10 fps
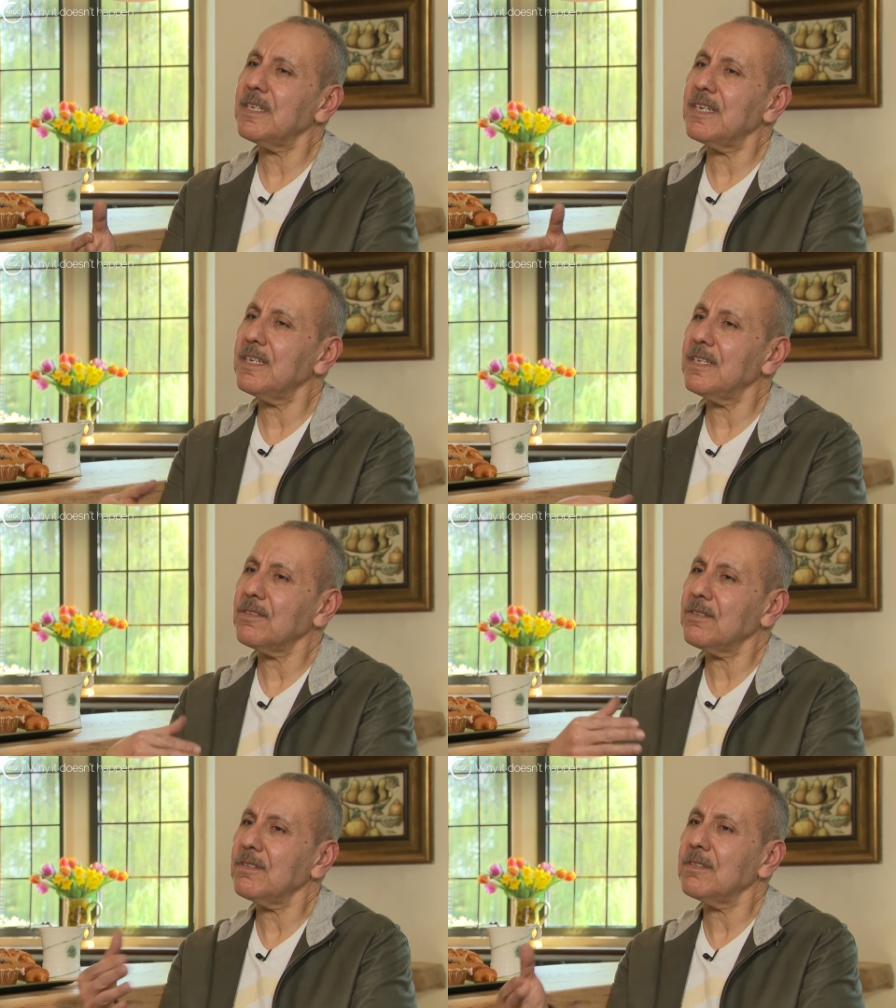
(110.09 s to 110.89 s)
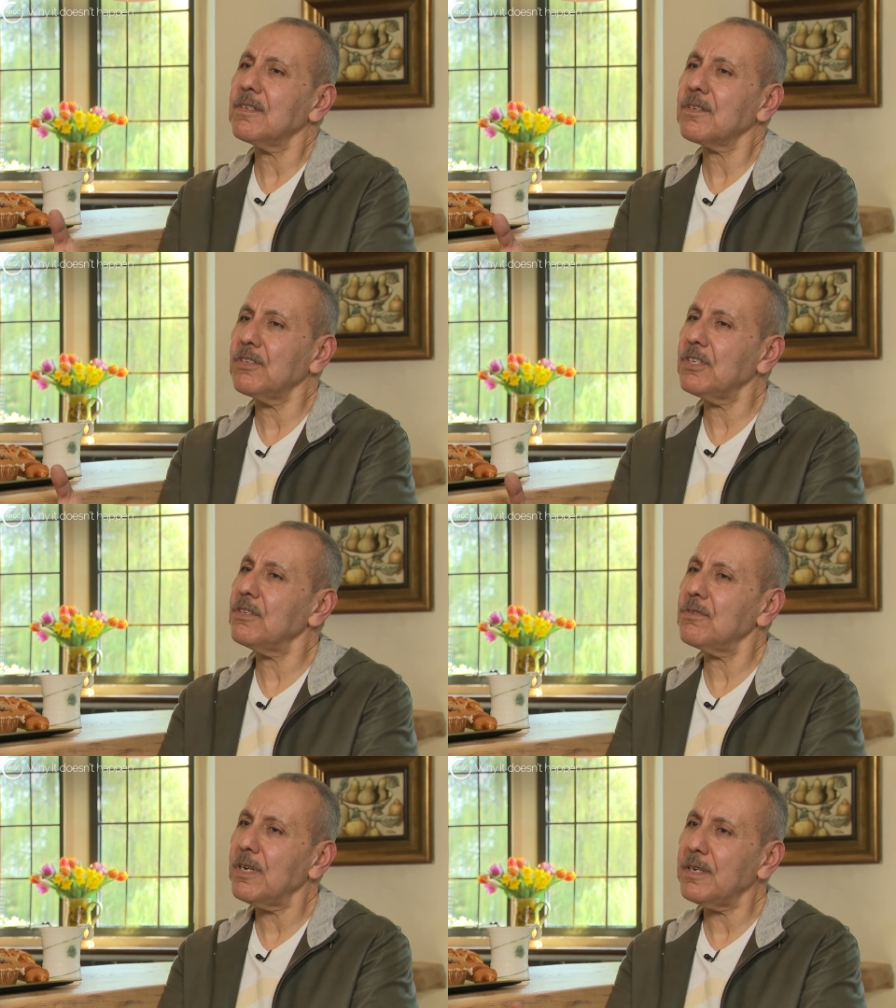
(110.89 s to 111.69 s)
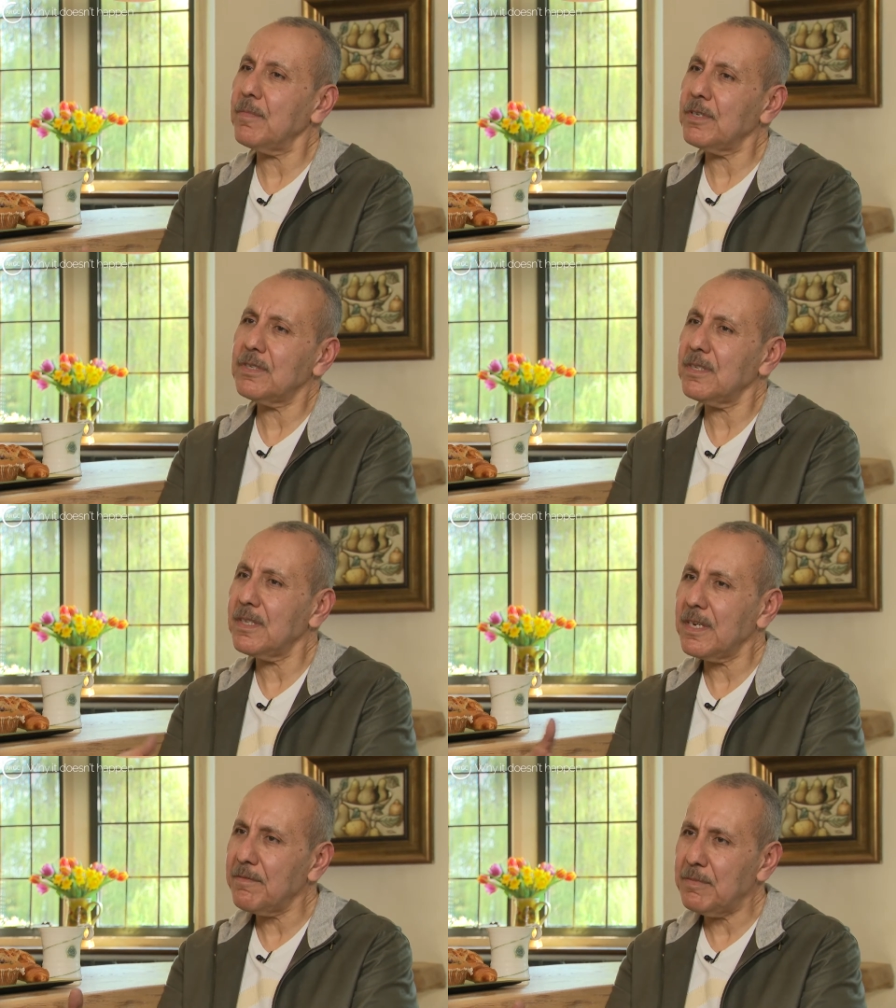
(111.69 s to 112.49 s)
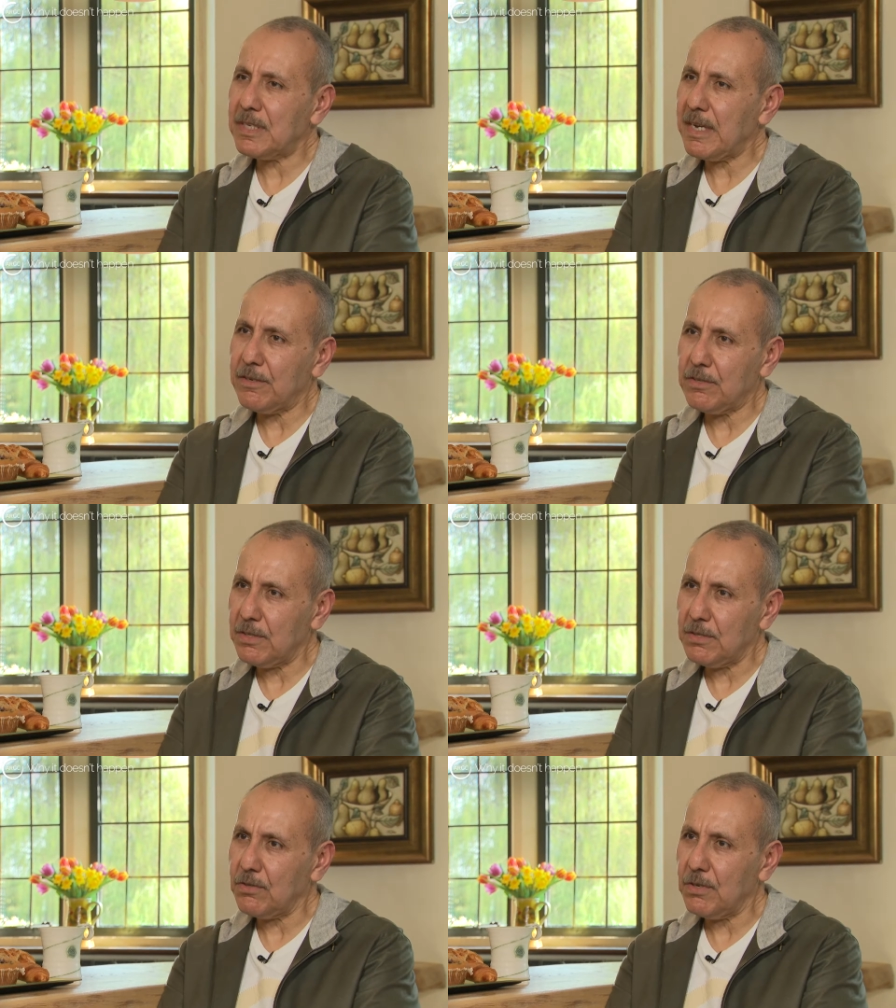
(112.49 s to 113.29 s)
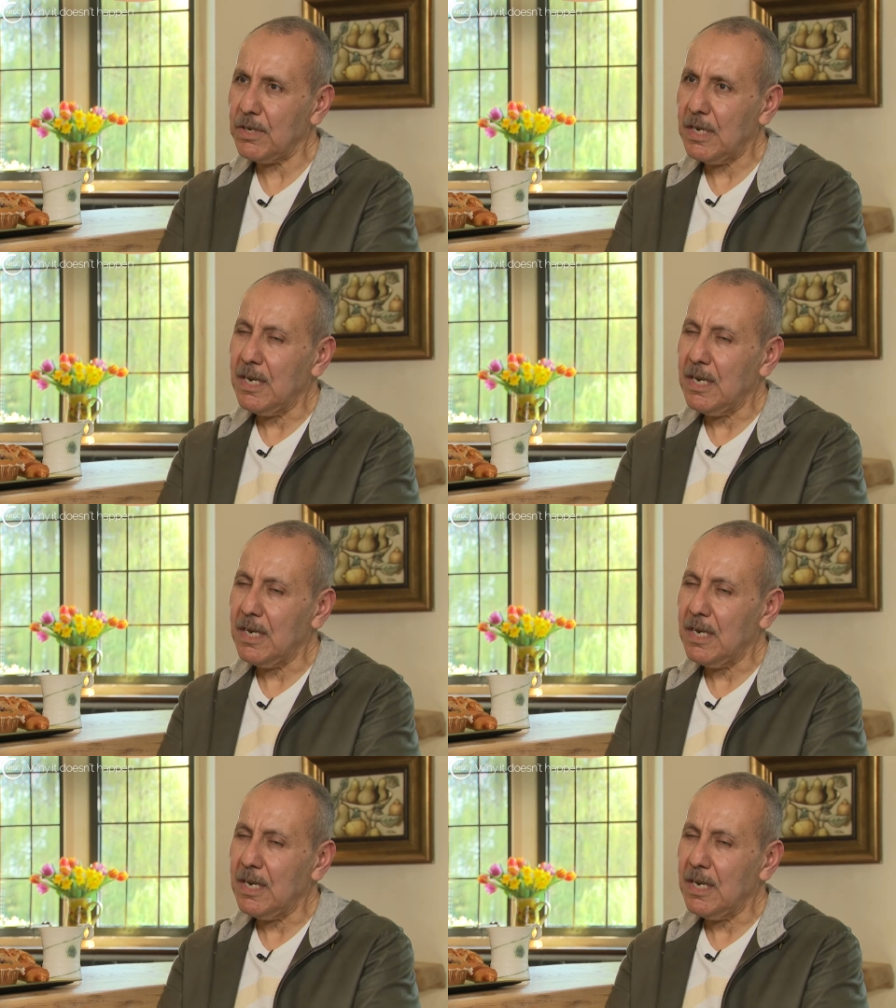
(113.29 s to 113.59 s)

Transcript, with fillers: it doesn't continue nine months and they have miscarriages and so on.